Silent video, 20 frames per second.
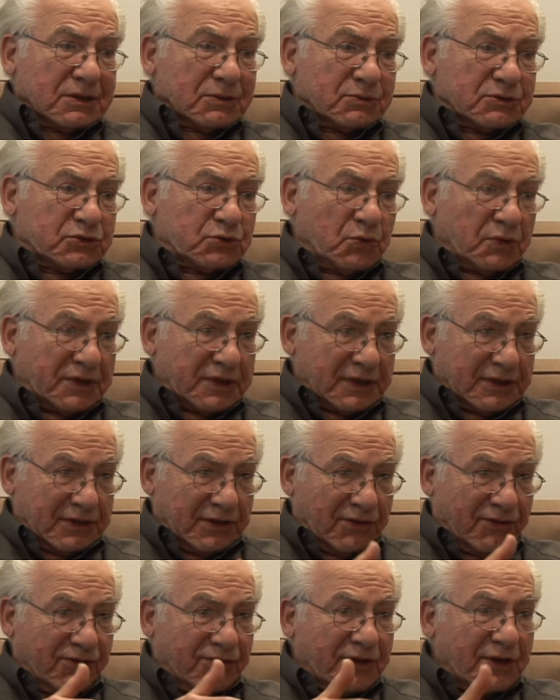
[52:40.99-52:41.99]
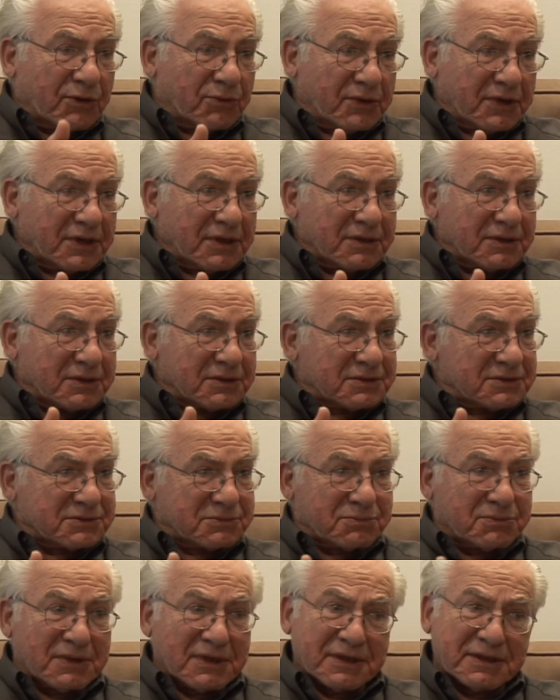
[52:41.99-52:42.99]
was doing in the theory
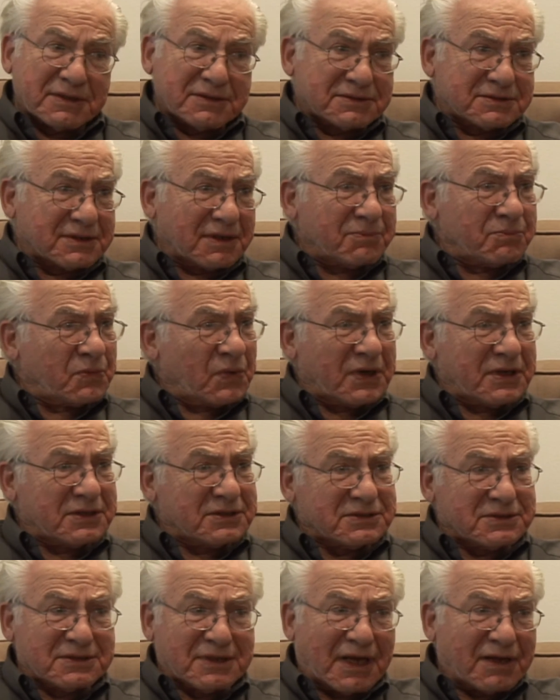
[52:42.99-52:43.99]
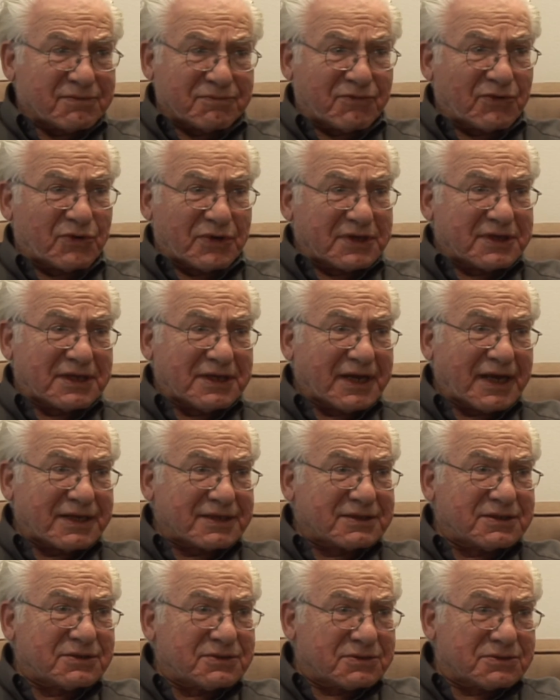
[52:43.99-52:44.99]
is really, in some ways, not very
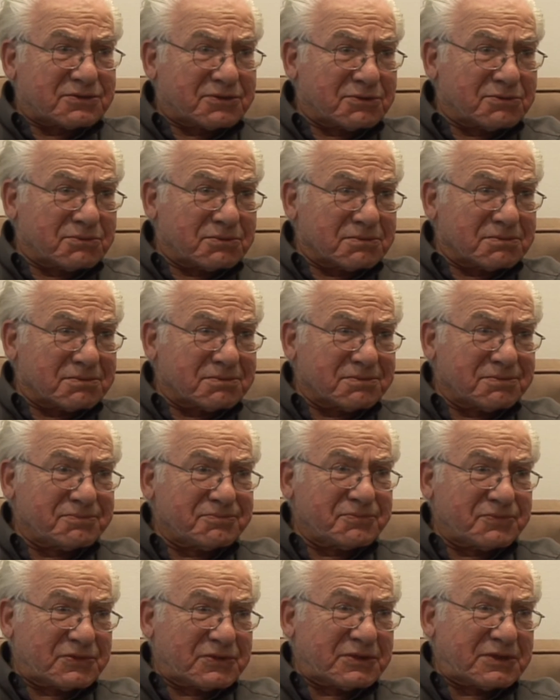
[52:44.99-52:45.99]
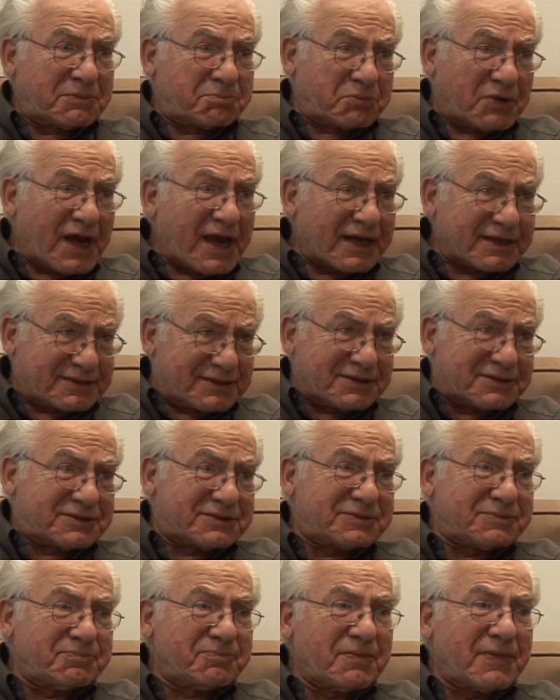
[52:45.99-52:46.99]
connected to the
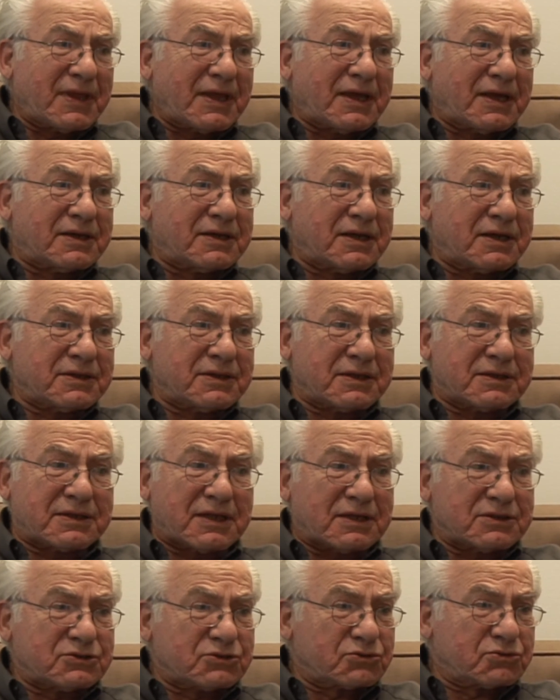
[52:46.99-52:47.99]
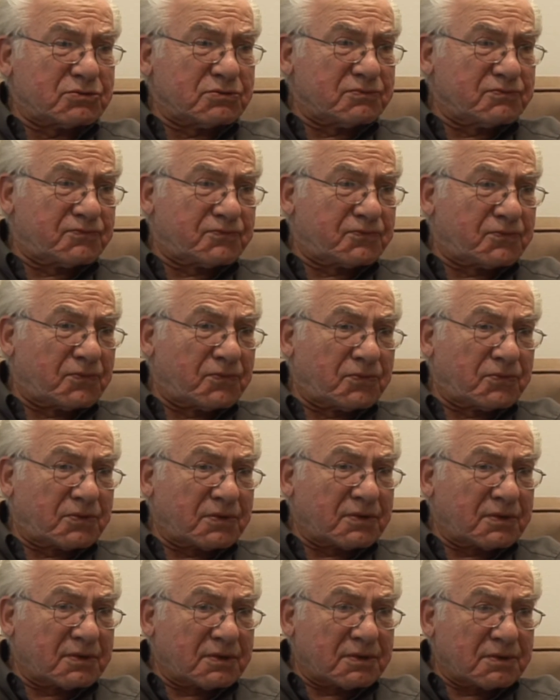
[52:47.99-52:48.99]
practice. Mm. And I think that's true
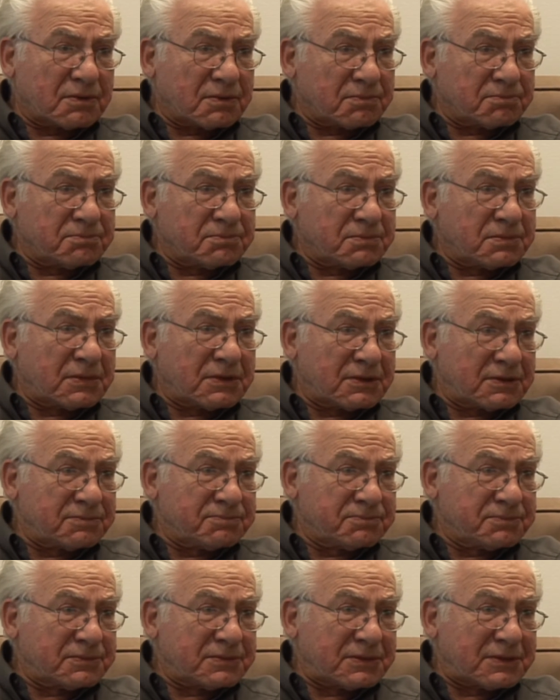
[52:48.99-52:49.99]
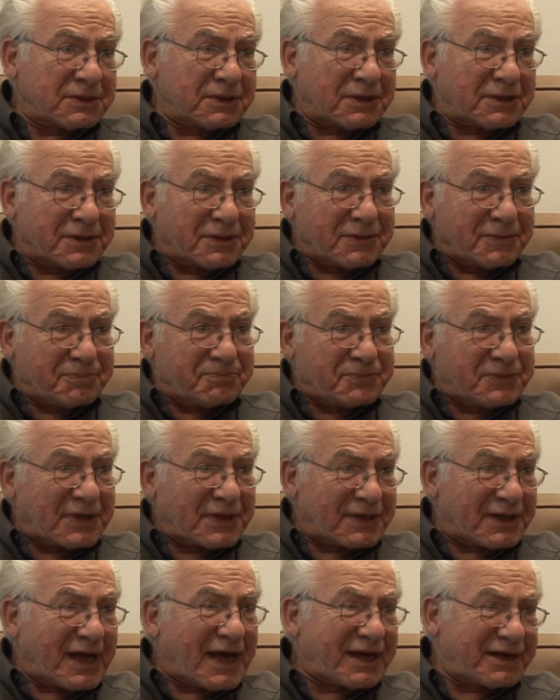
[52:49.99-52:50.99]
for a, a,
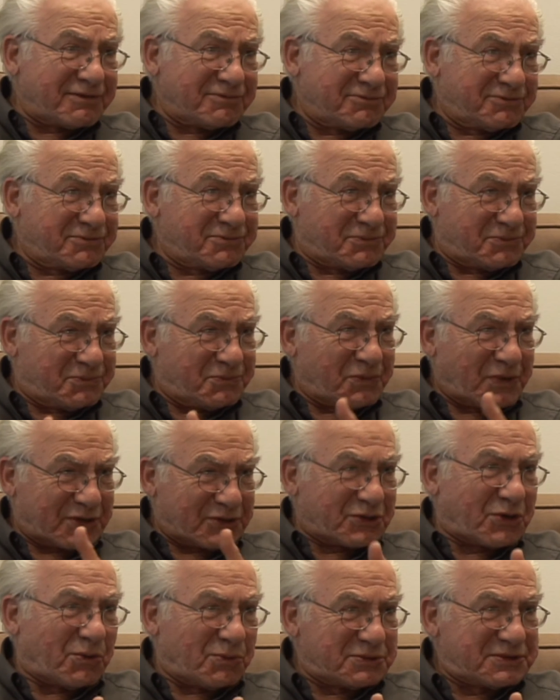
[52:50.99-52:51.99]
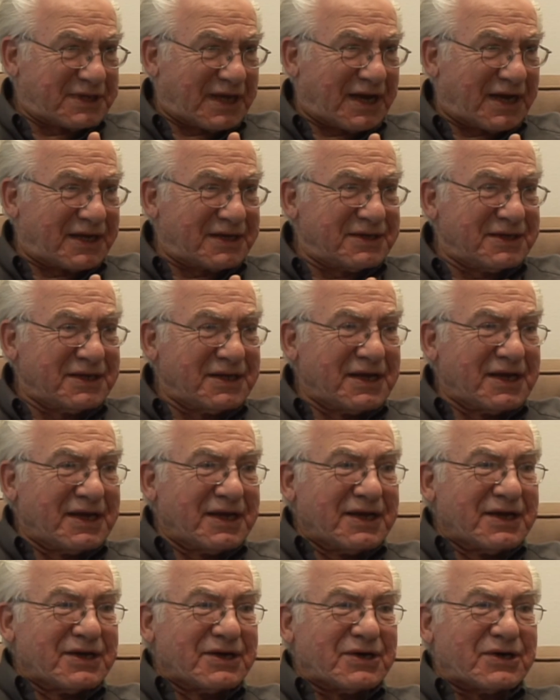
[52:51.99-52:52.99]
a lot of what goes on.
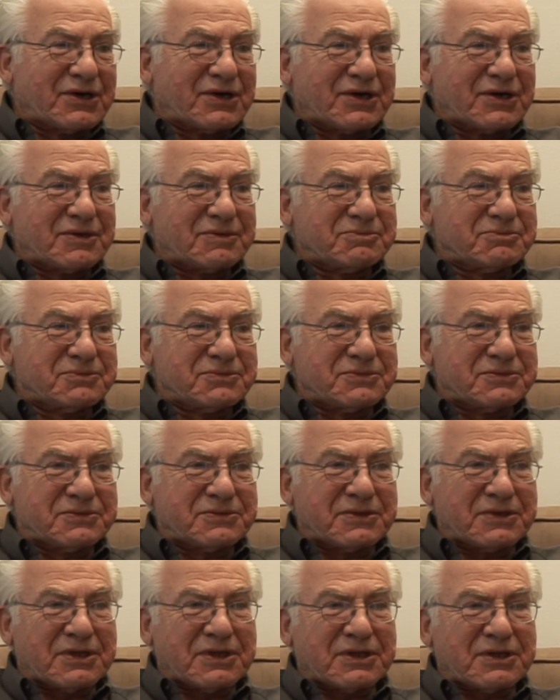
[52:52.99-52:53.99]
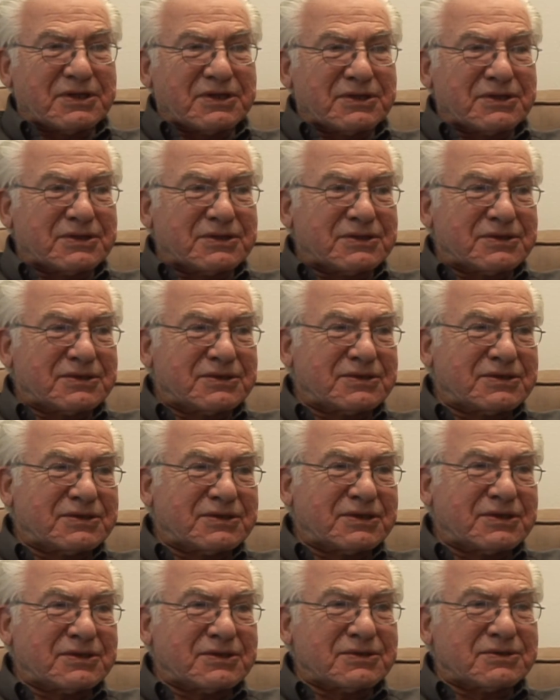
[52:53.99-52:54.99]
Mm. Um, uh,
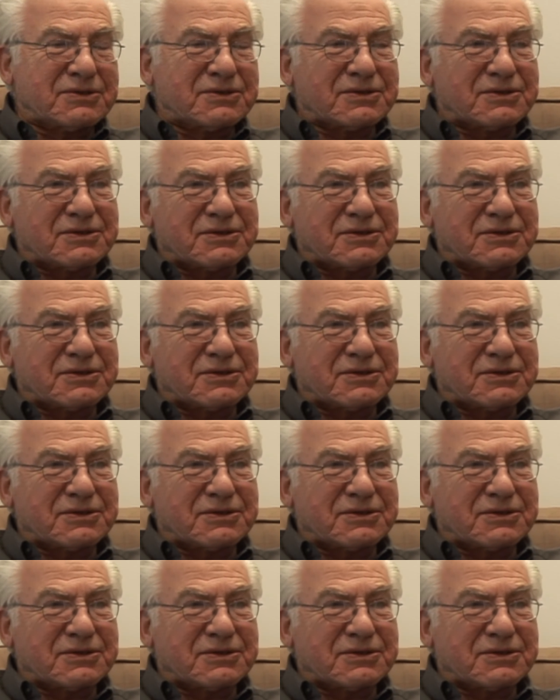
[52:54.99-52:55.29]
the